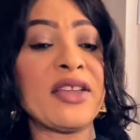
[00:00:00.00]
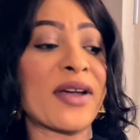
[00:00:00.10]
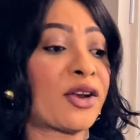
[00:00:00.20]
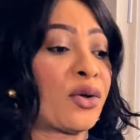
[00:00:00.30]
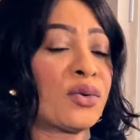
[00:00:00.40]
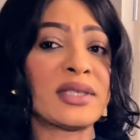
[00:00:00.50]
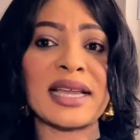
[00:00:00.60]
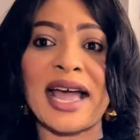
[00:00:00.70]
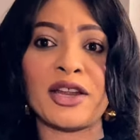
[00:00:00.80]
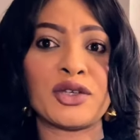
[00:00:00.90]
If I don't,
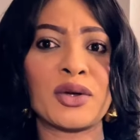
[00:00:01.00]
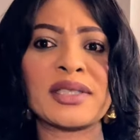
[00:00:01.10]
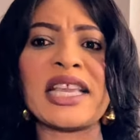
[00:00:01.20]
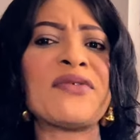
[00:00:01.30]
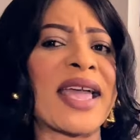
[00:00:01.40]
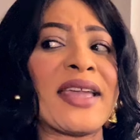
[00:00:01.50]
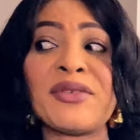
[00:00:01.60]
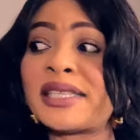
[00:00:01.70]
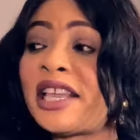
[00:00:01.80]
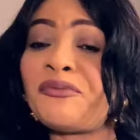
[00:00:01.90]
I don't. If I
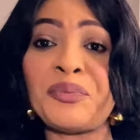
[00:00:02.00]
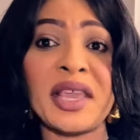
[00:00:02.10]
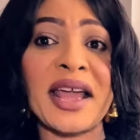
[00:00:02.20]
receive PR,